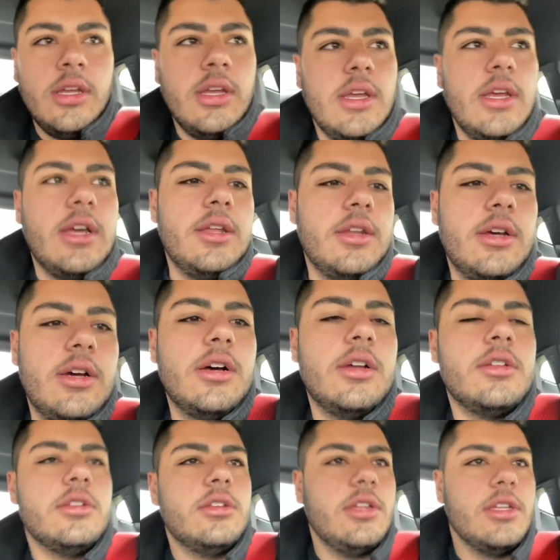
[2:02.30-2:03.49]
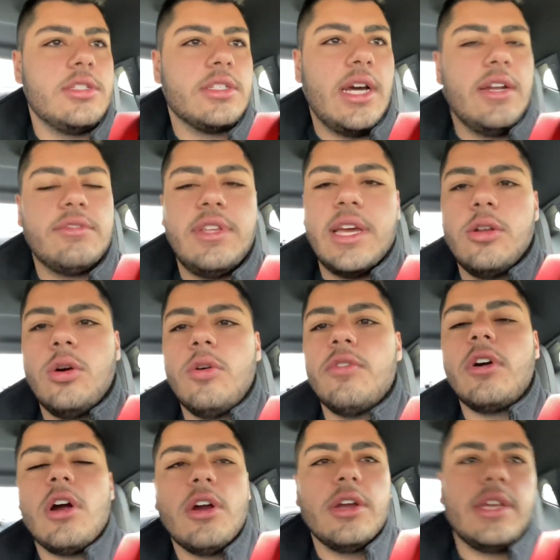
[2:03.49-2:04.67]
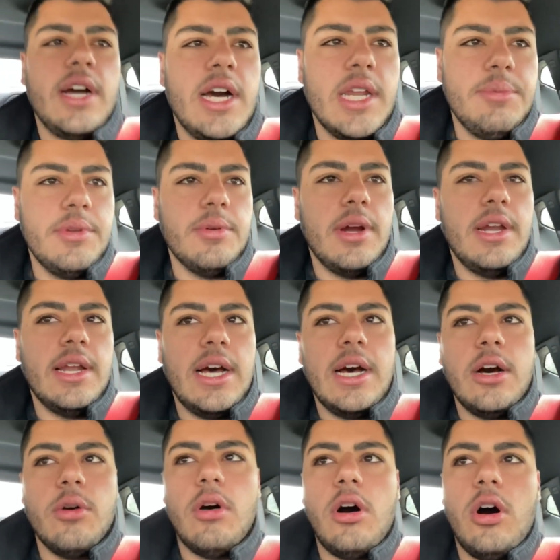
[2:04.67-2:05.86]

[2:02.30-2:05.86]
and it's kind of taken over our economy right now.